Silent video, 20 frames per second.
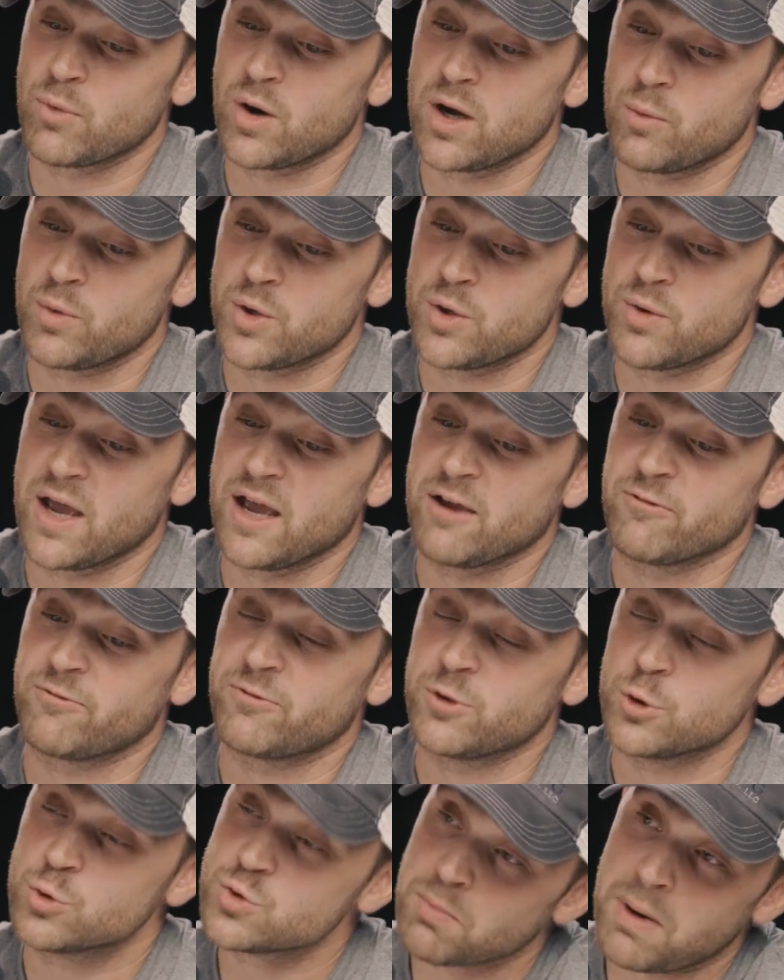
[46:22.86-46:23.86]
way when you have
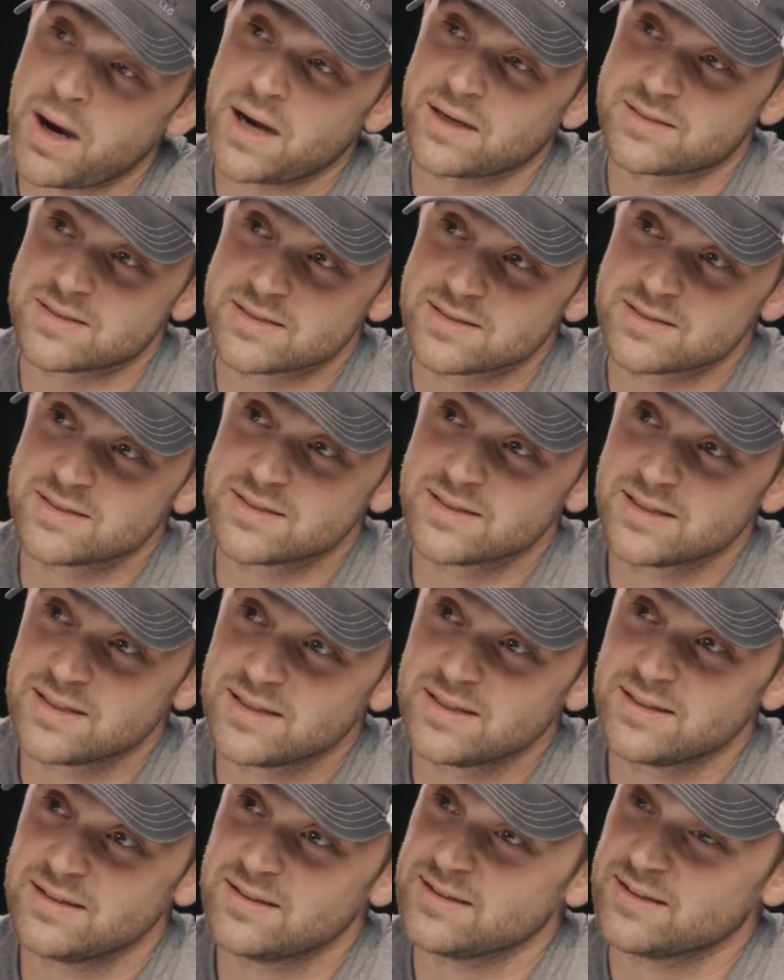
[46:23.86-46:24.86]
fuse boxes,
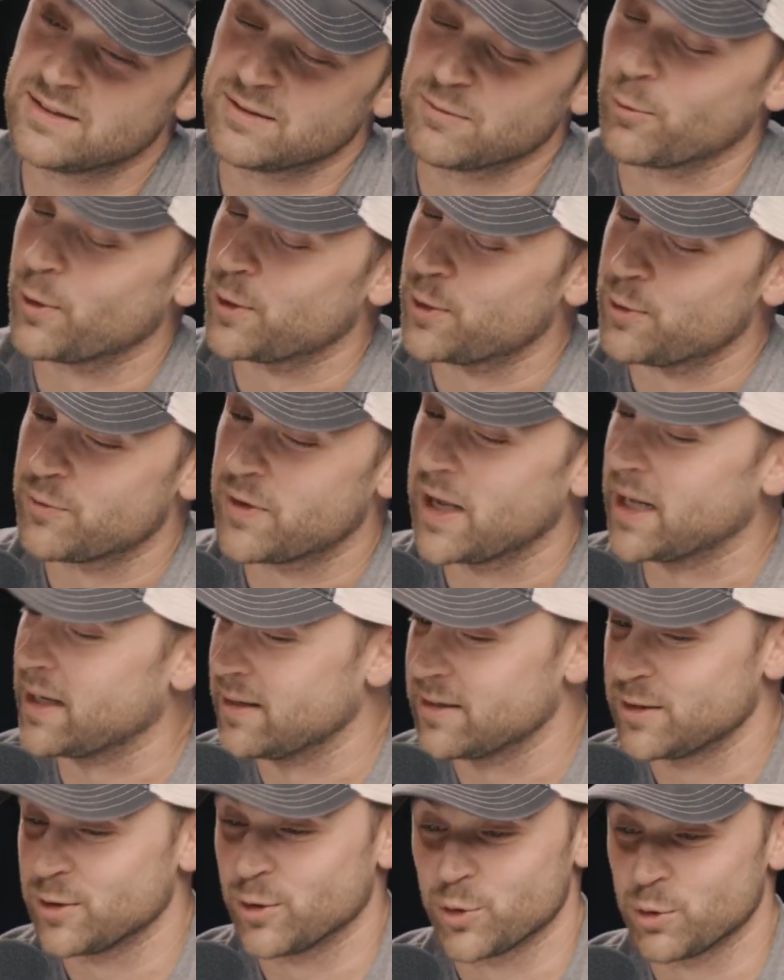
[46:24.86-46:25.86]
where you
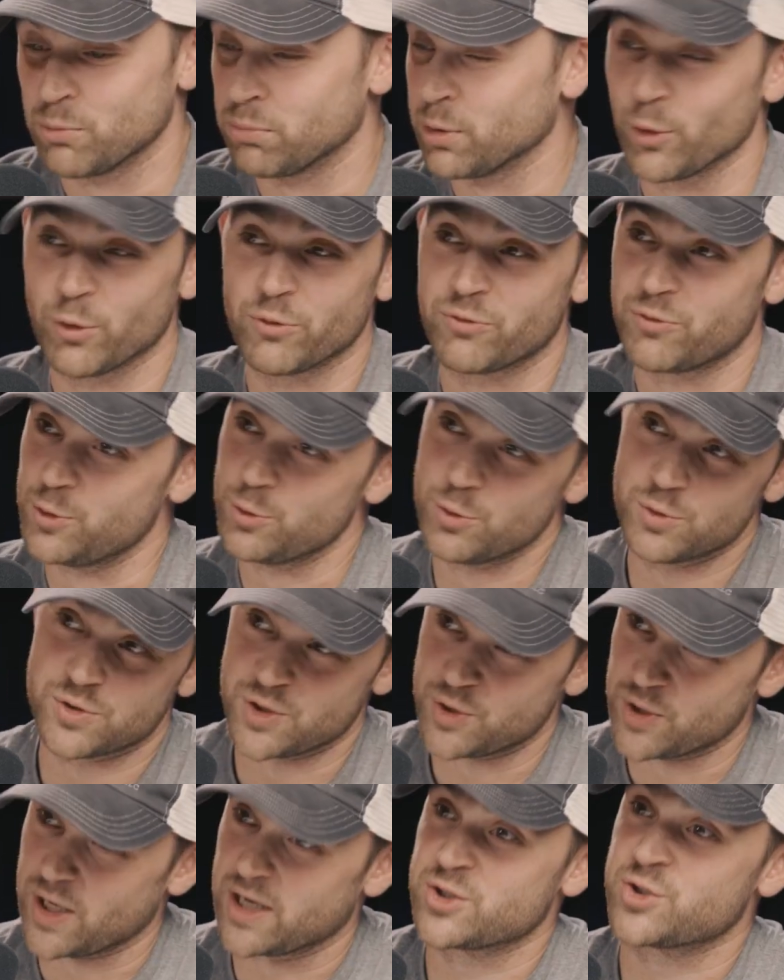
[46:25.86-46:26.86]
gotta, you blow a fuse
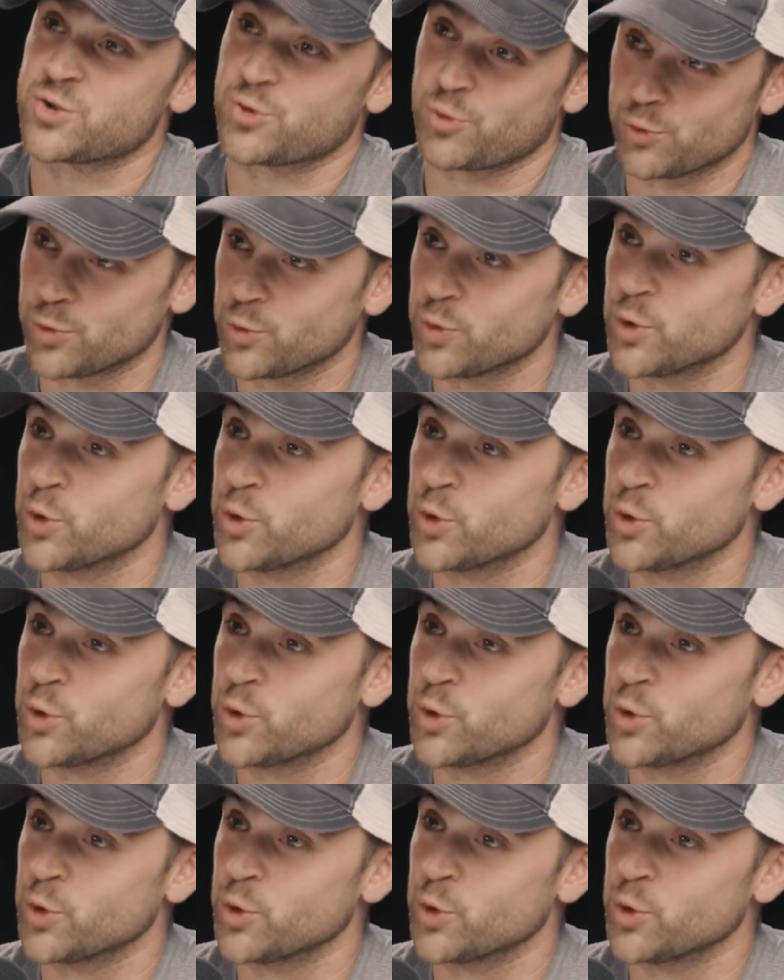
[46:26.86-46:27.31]
and you gotta screw